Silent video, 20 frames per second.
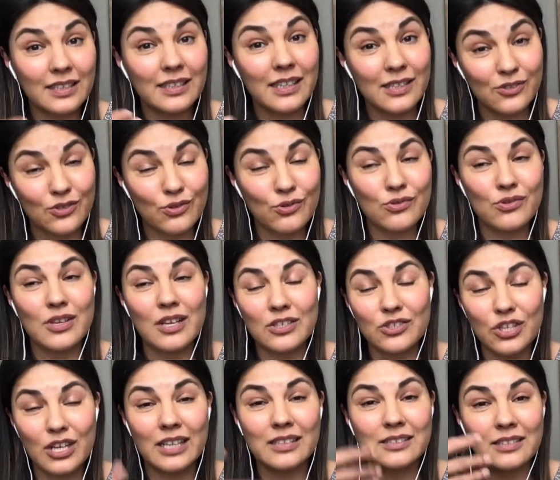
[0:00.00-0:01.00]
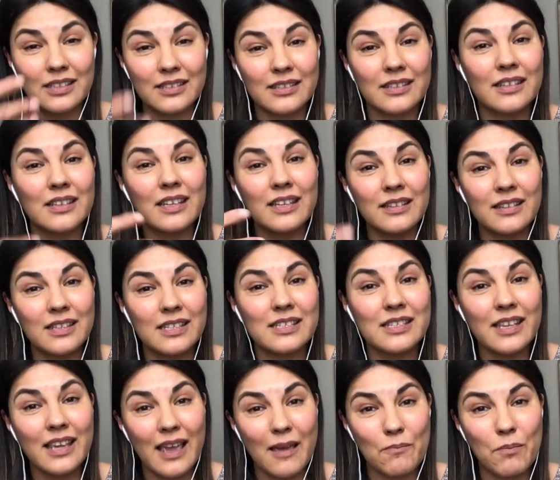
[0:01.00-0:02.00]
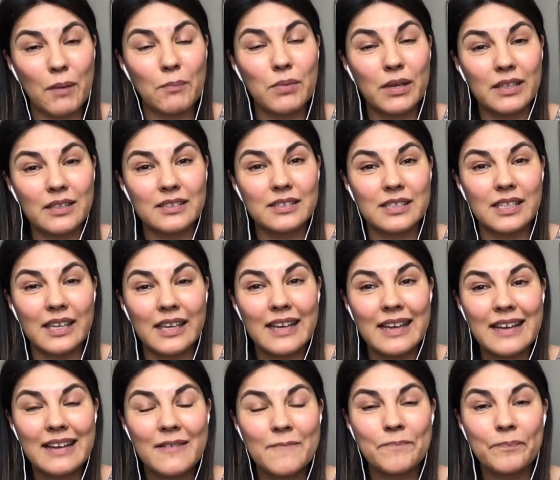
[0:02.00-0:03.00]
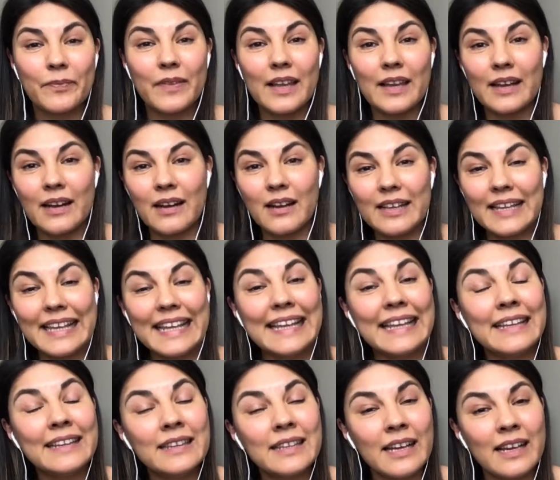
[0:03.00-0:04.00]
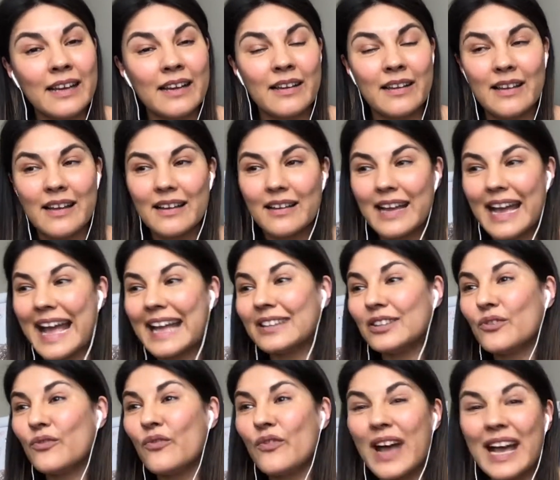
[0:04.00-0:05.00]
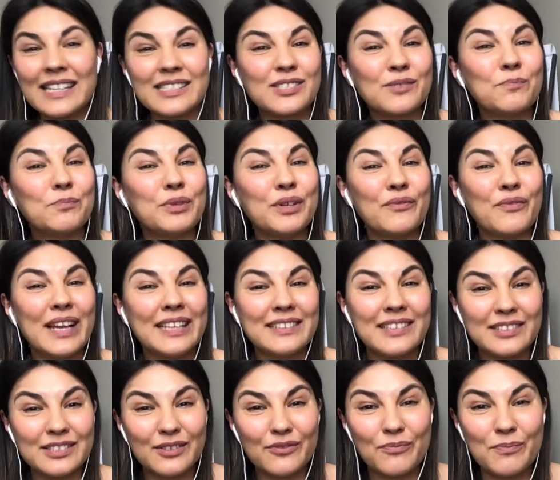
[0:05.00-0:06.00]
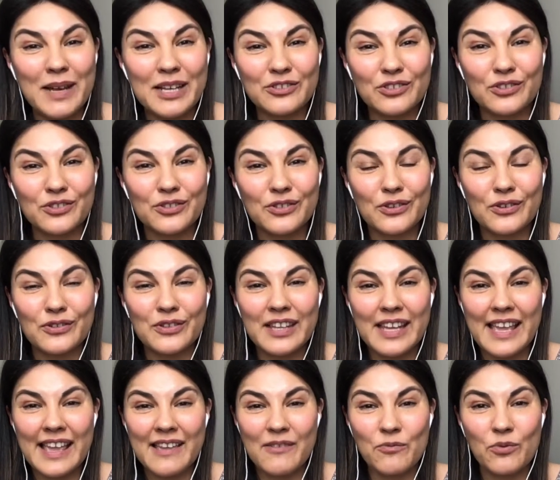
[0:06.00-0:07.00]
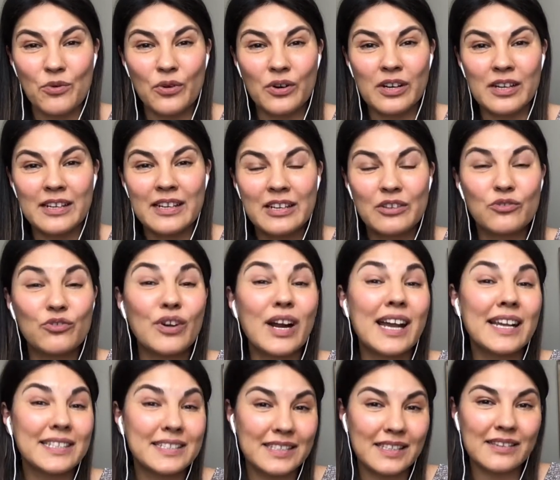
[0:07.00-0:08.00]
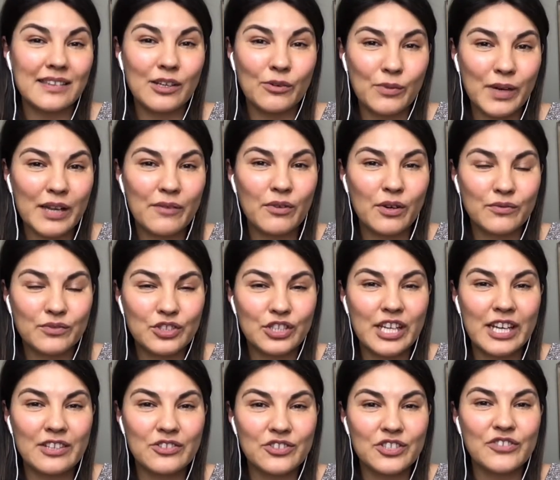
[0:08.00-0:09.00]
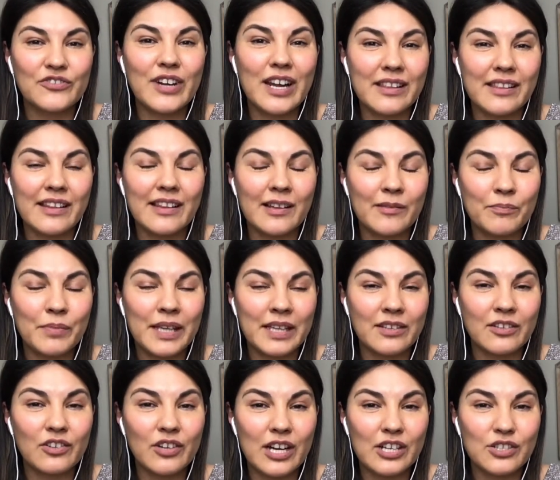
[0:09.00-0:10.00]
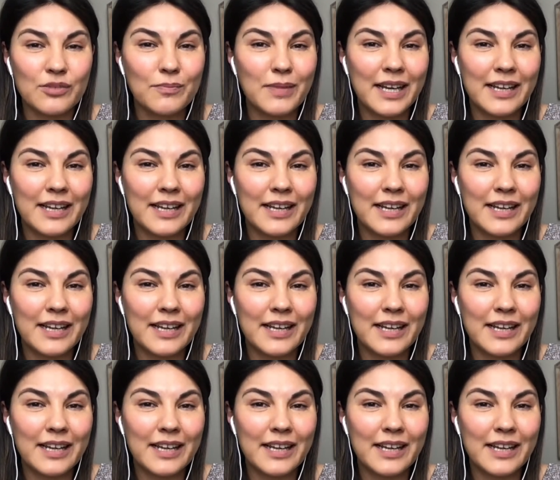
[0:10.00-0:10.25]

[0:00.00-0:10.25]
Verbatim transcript: as you suggest, in this capability in an advanced preventative measure. So they were riding the wave of change rather than being crushed by